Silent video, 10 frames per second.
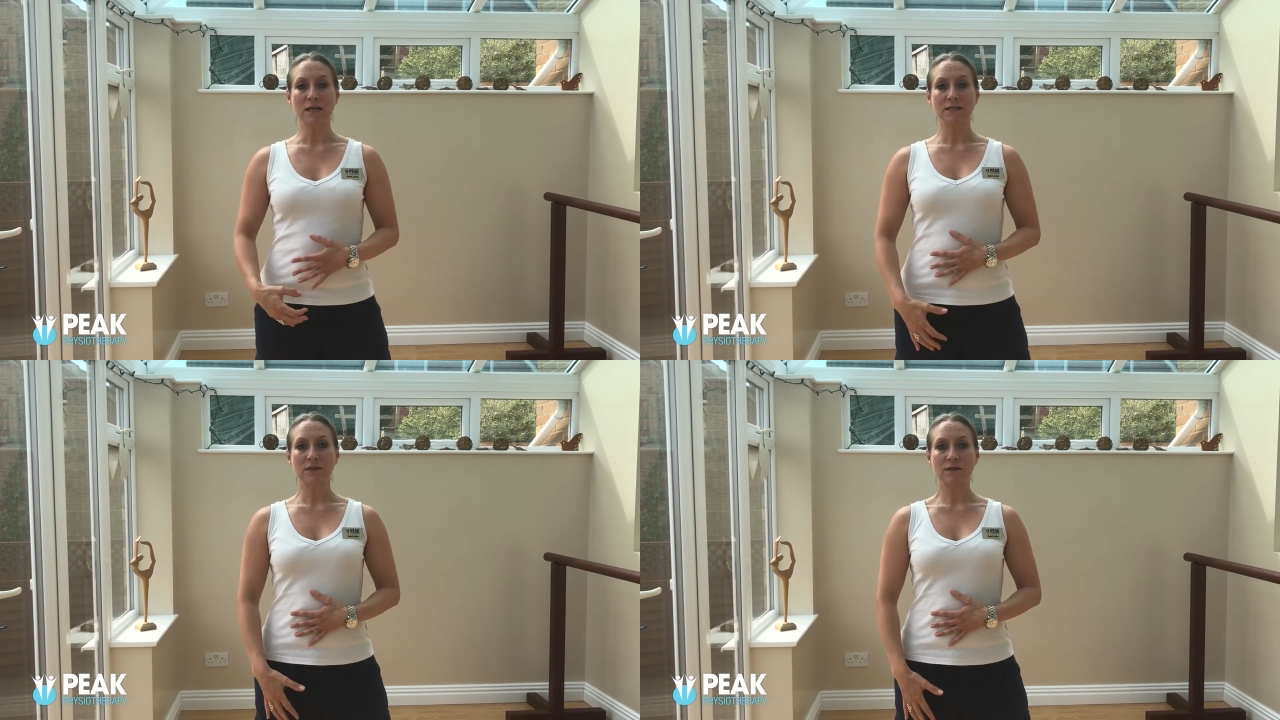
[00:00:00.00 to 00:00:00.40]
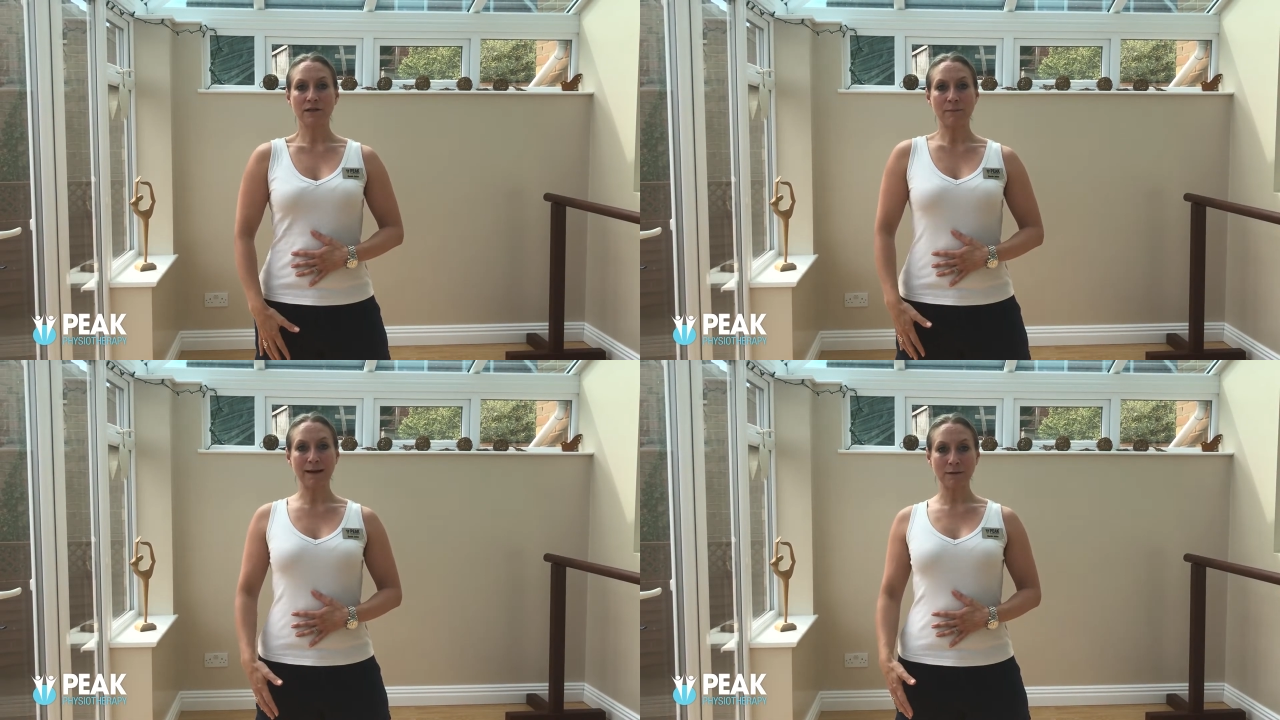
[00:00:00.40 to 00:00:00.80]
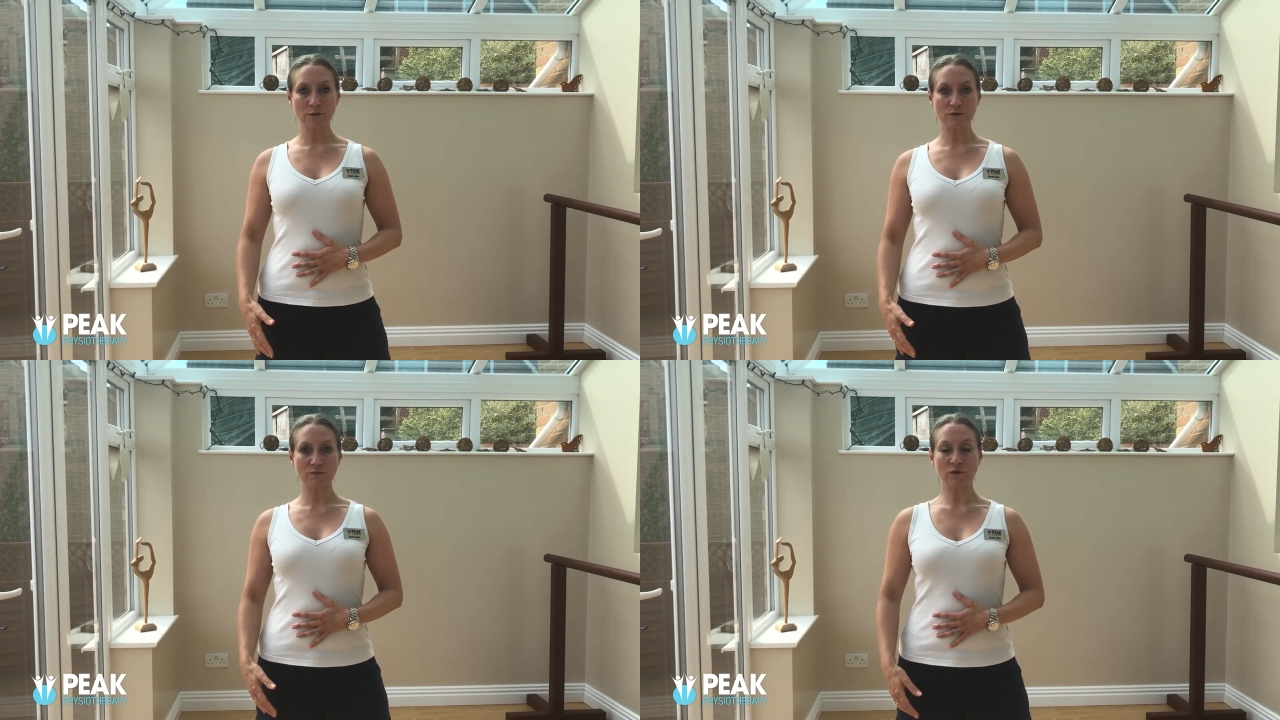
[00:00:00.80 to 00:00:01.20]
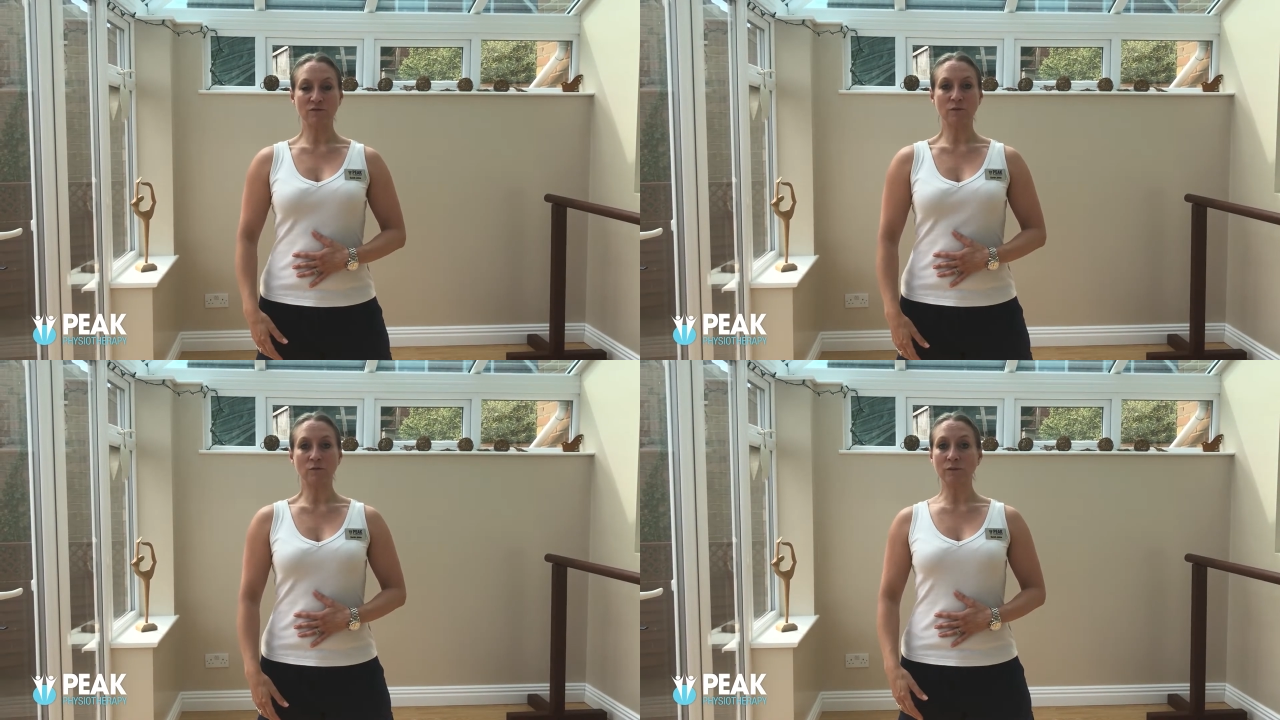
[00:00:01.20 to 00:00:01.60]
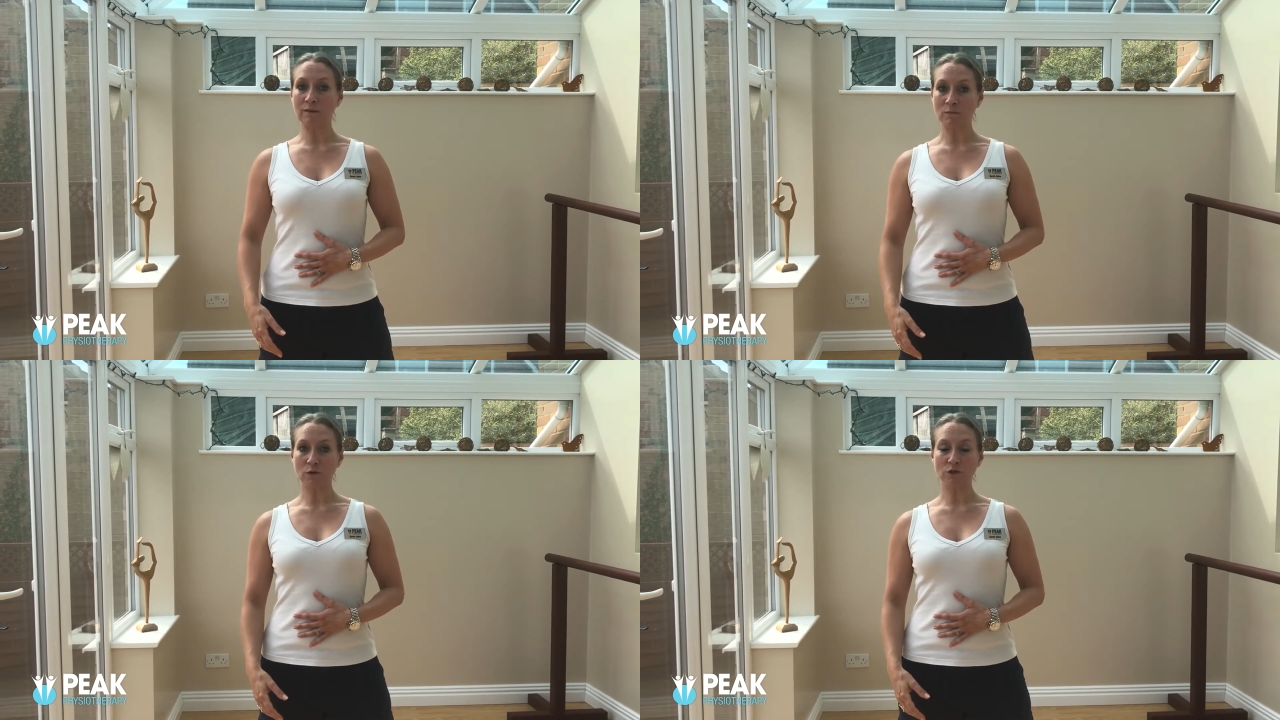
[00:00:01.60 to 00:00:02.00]
so the amount of movement will be
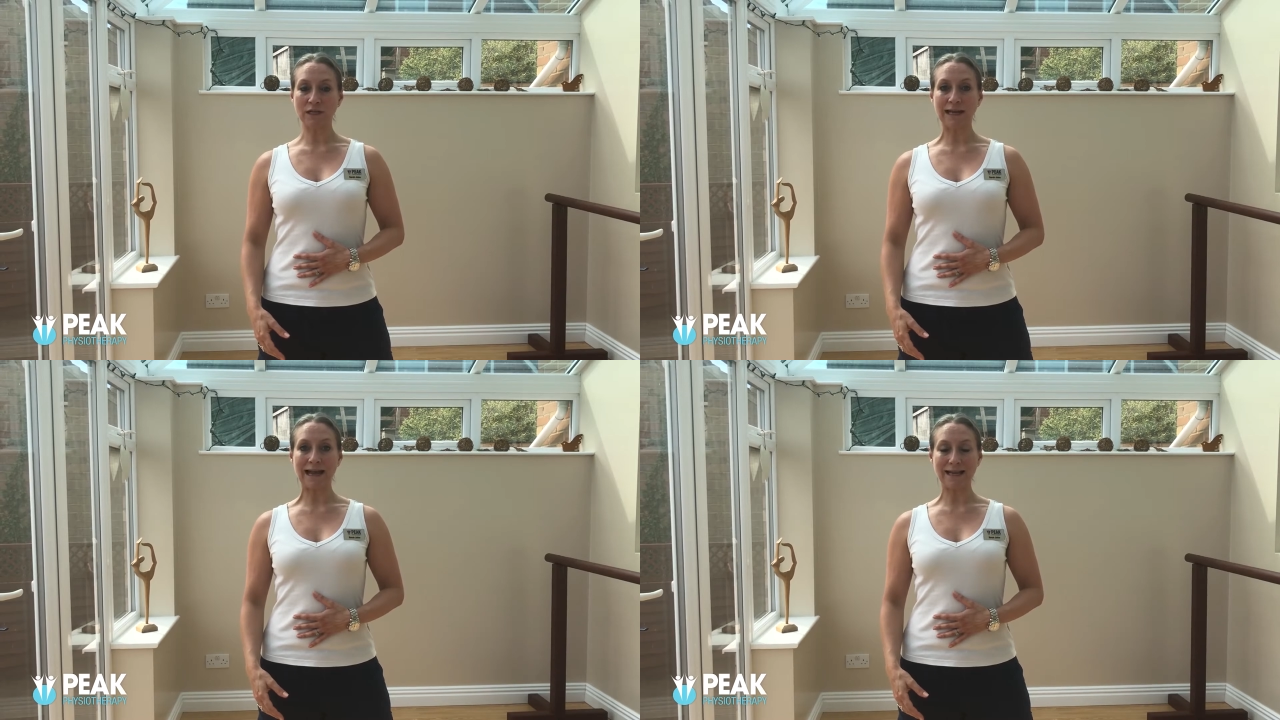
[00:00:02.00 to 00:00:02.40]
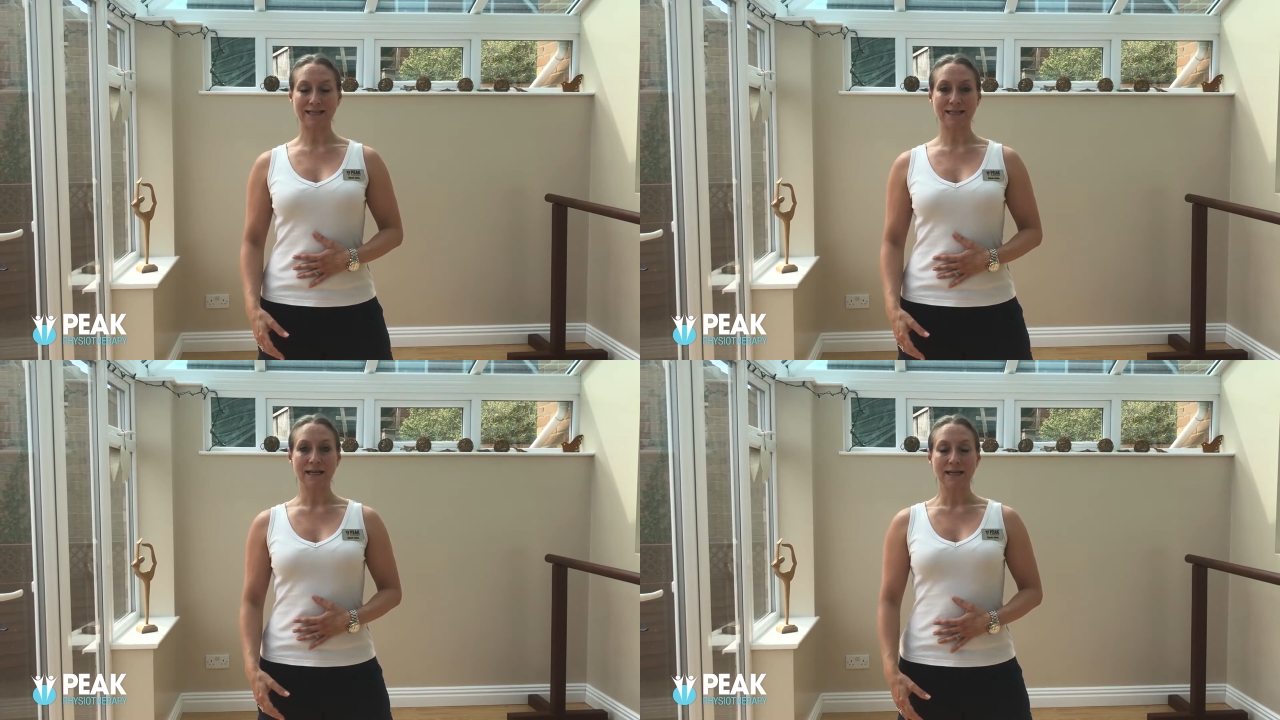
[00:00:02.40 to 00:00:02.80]
much less.